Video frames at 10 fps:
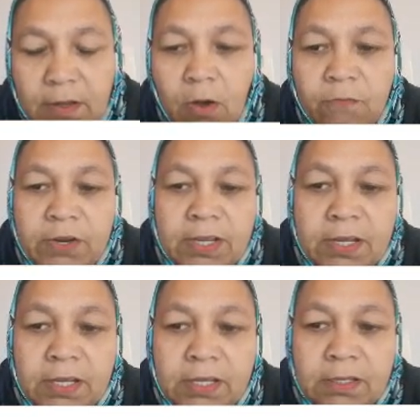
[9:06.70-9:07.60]

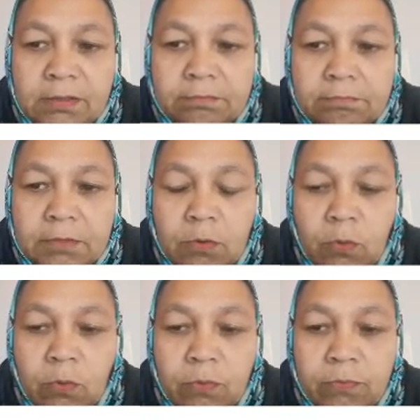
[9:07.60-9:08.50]
offering
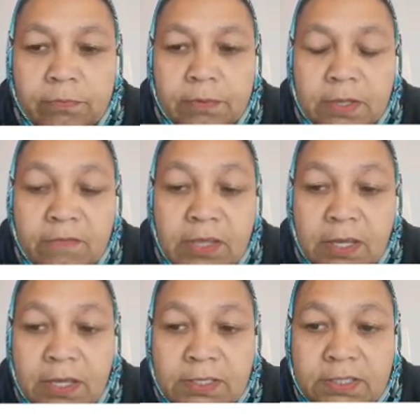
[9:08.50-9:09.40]
or
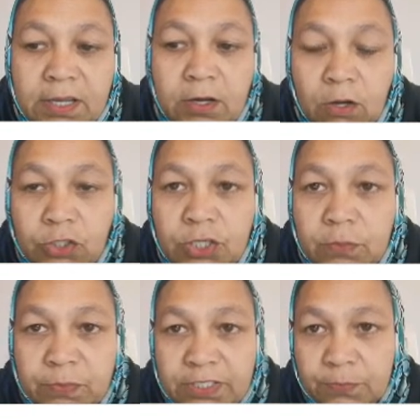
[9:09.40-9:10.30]
giving a
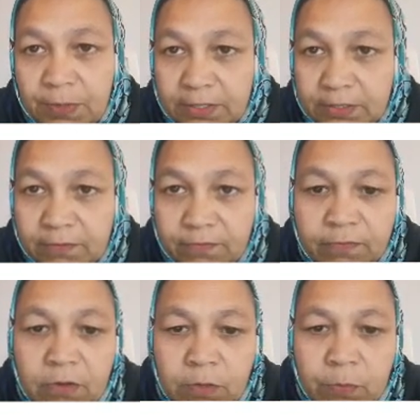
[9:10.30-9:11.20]
psychological
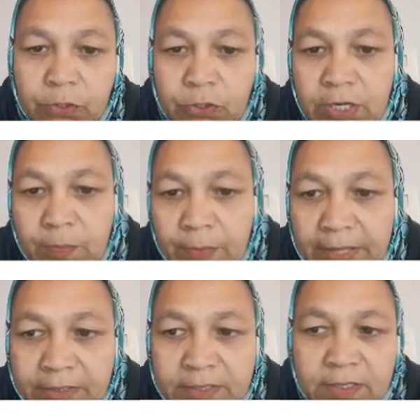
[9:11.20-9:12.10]
perspective on a particular
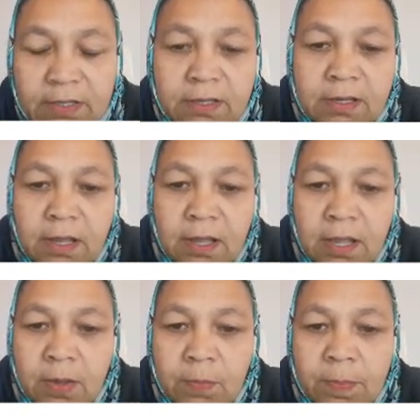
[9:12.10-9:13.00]
matter.
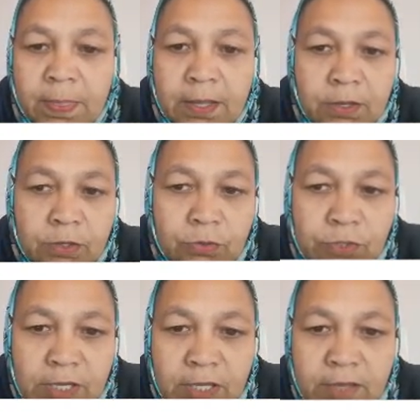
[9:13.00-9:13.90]
You
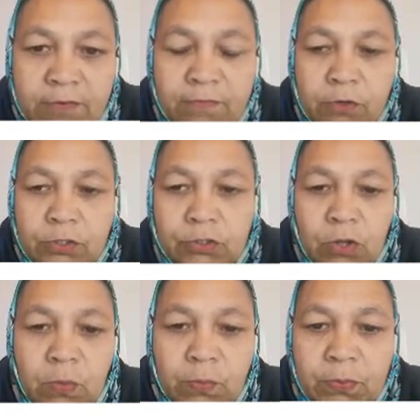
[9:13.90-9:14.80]
could even, for
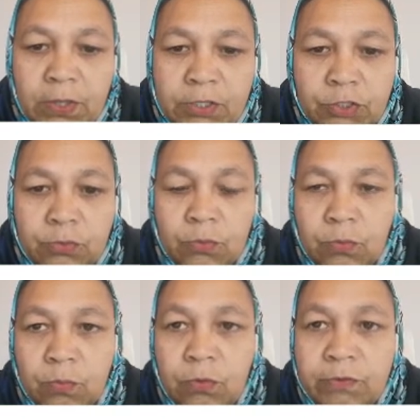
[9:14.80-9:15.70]
example, as
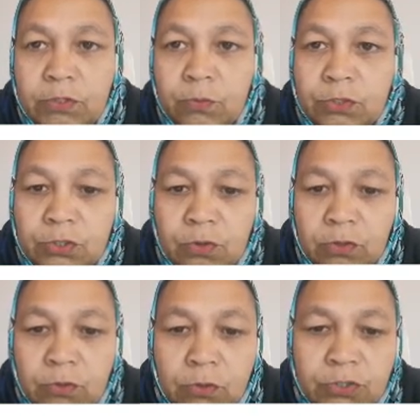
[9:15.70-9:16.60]
you're moving towards your
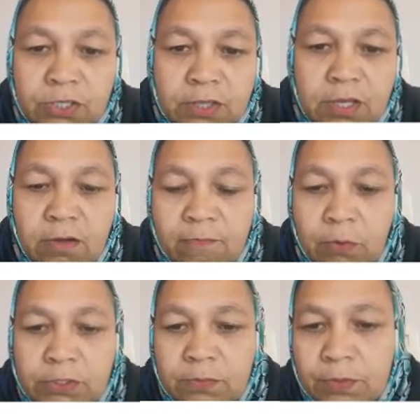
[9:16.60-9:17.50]
conclusion, think of
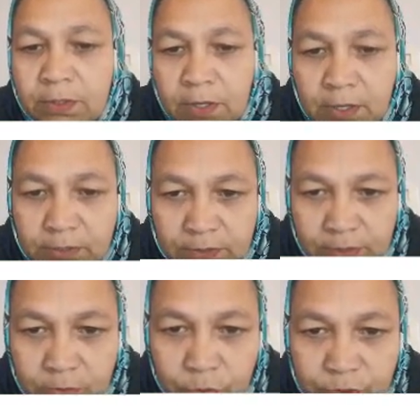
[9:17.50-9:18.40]
possible
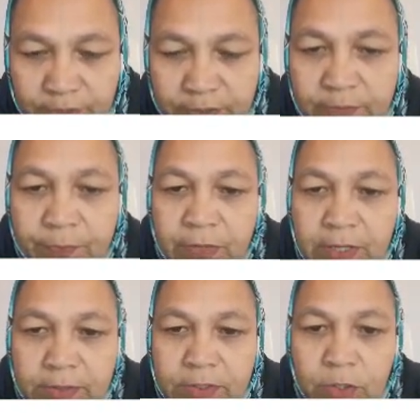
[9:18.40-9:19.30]
solutions.
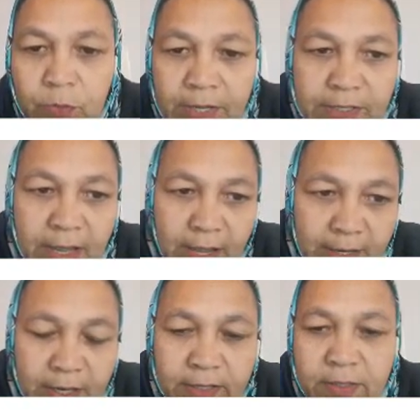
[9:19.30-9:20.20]
So you might
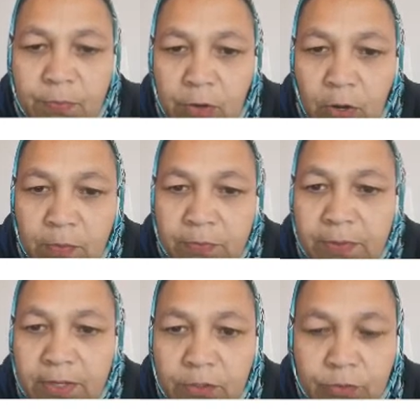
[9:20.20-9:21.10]
highlight the
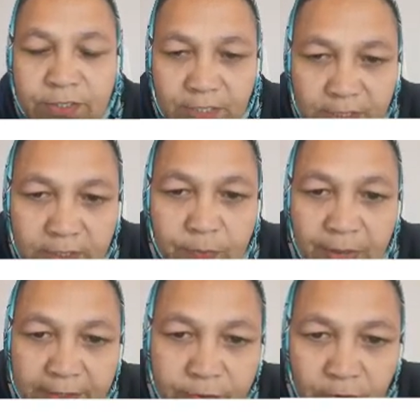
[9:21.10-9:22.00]
problem in your second
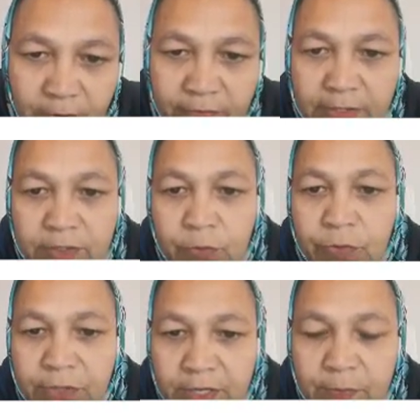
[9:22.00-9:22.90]
paragraph, and in your
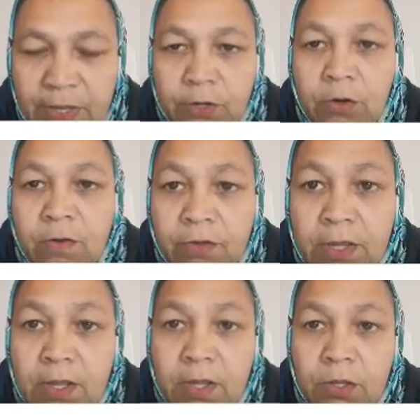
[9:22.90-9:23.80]
third paragraph,
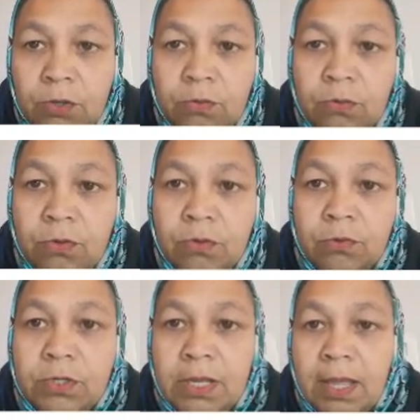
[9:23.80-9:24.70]
you could